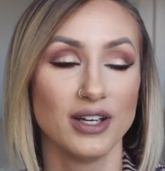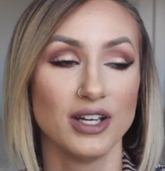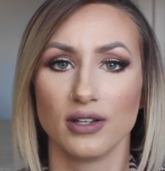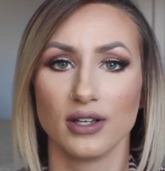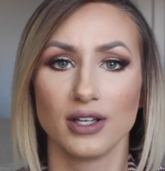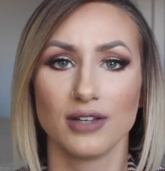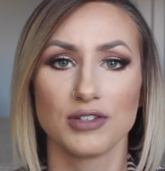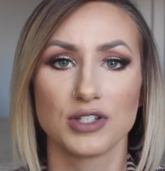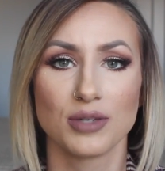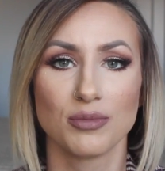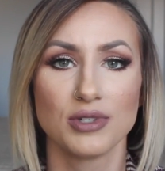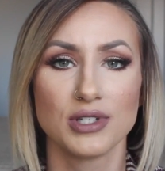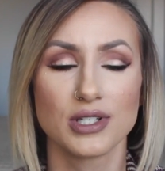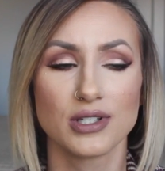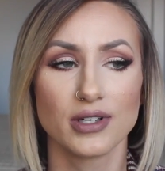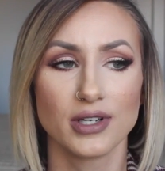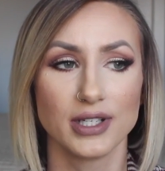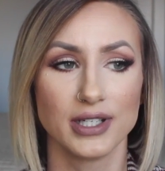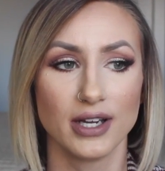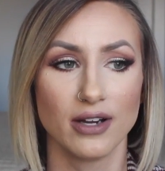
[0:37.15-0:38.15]
Like if someone's
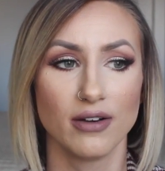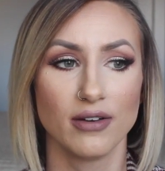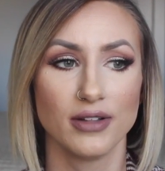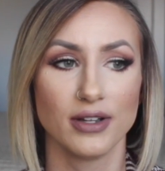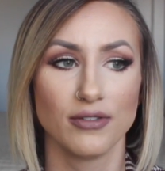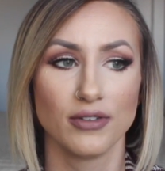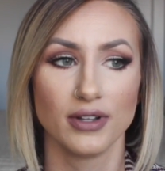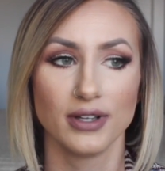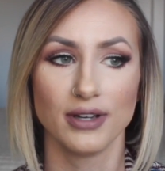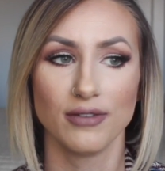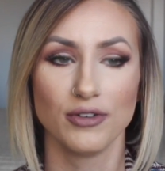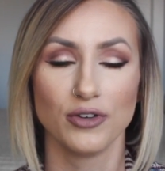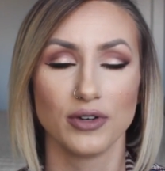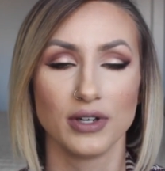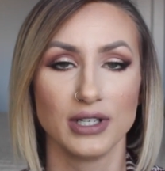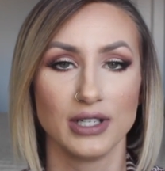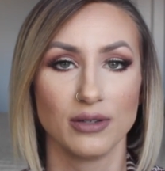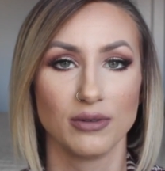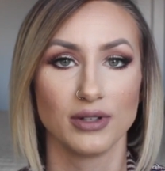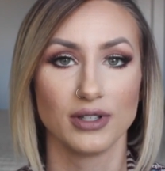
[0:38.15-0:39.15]
starting out and they really have no
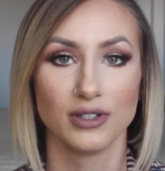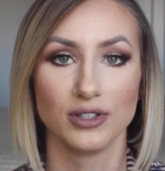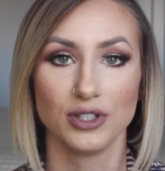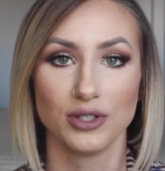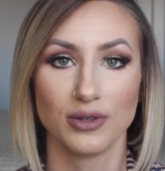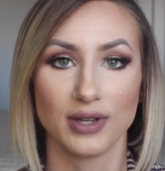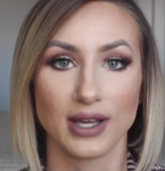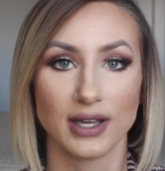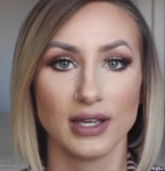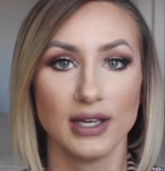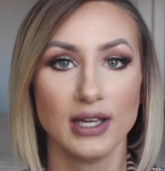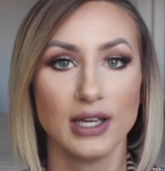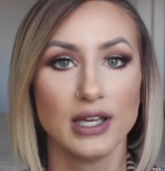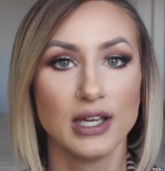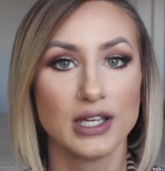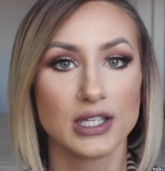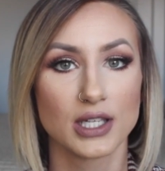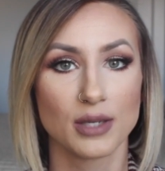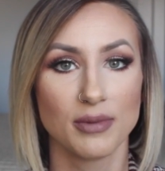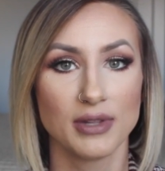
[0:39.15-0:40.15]
idea what they're doing,
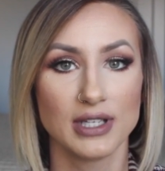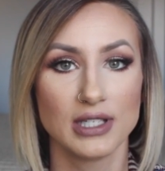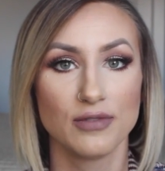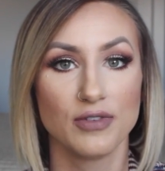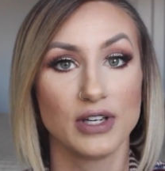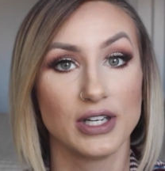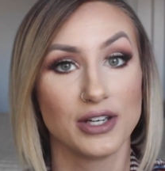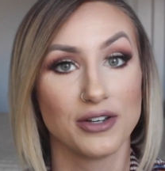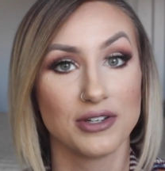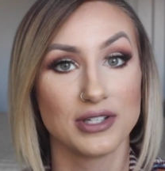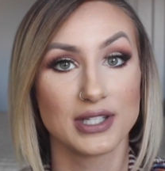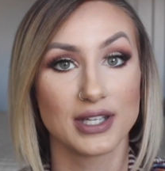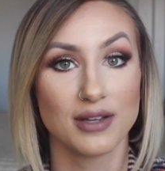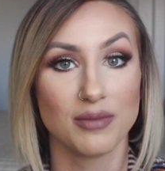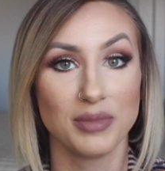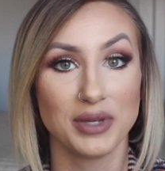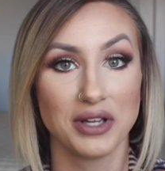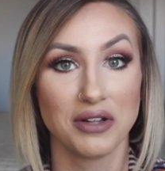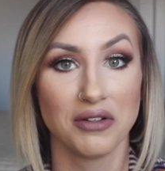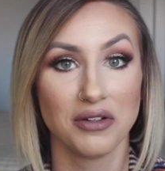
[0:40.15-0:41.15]
some of these videos
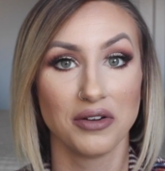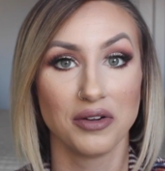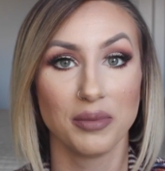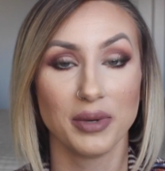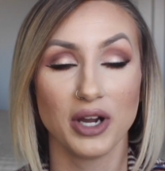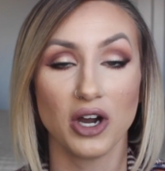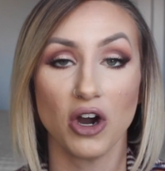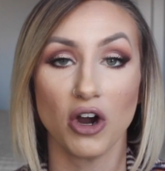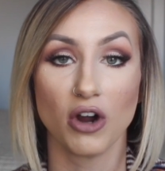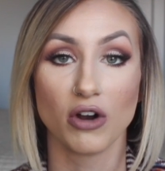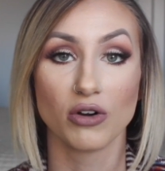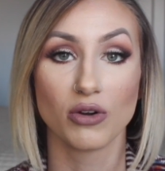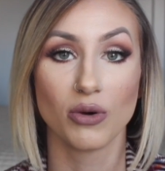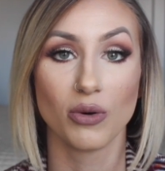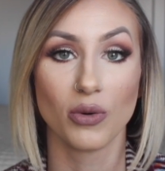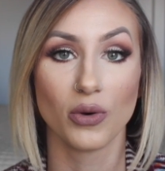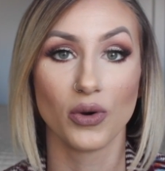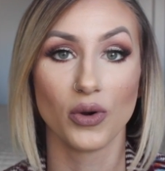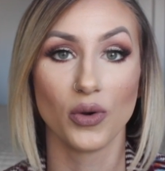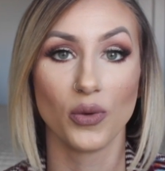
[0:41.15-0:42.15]
can be a little bit
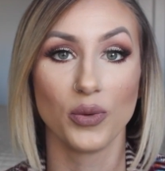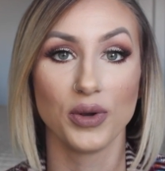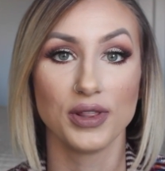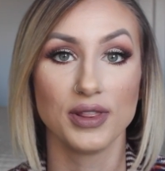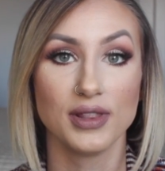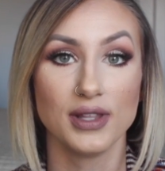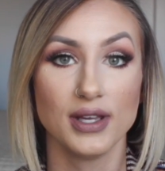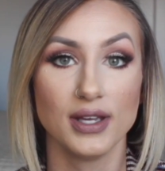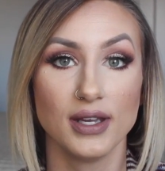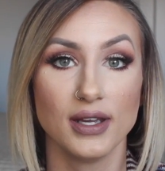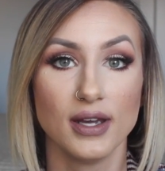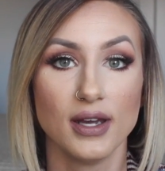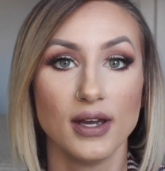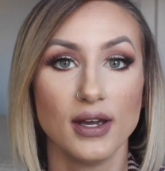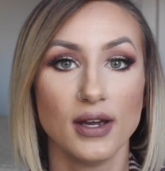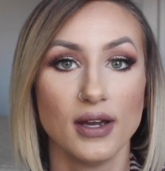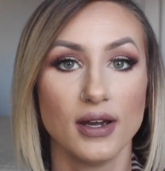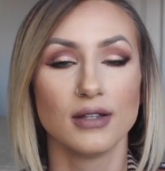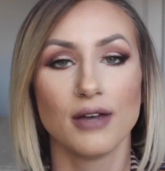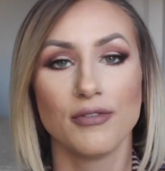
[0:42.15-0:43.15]
hardcore with the
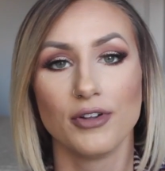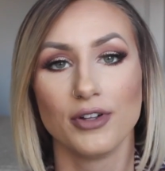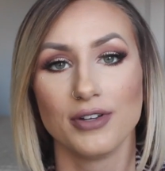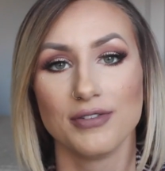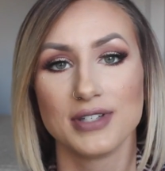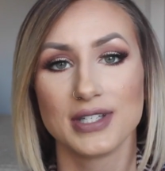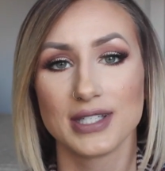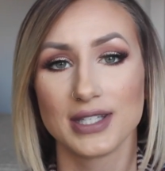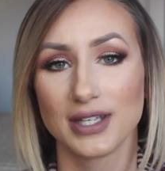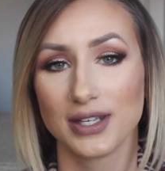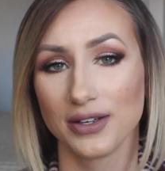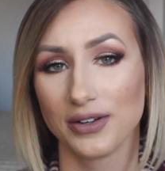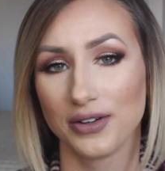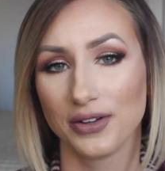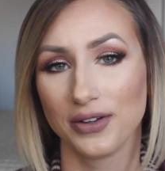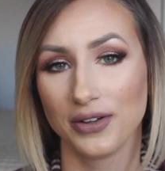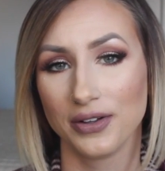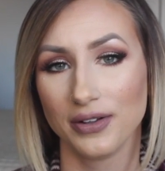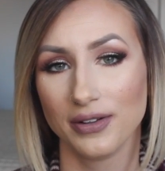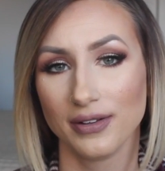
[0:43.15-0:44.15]
level of
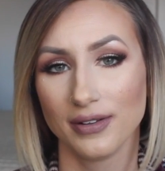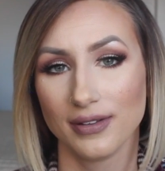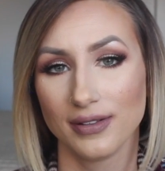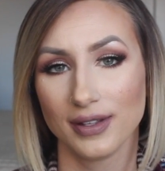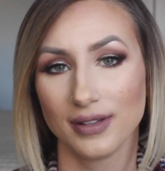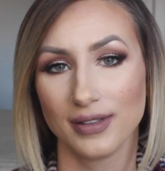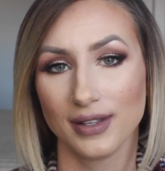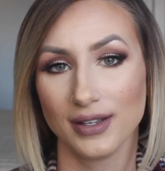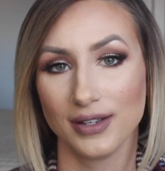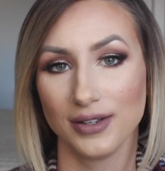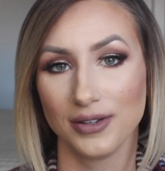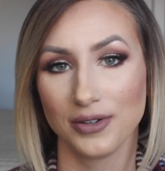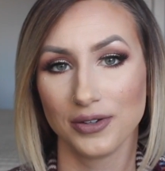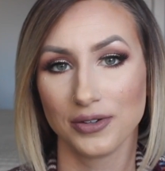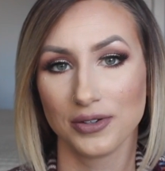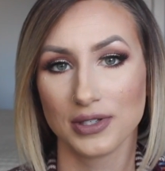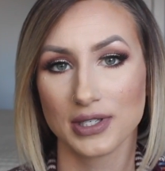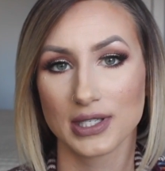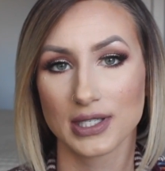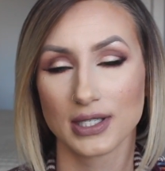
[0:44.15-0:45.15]
skill that they
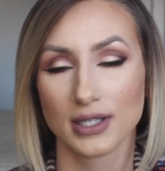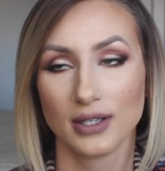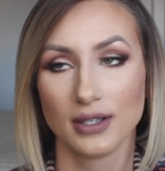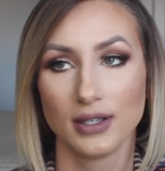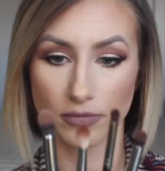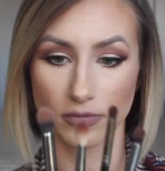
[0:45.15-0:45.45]
use.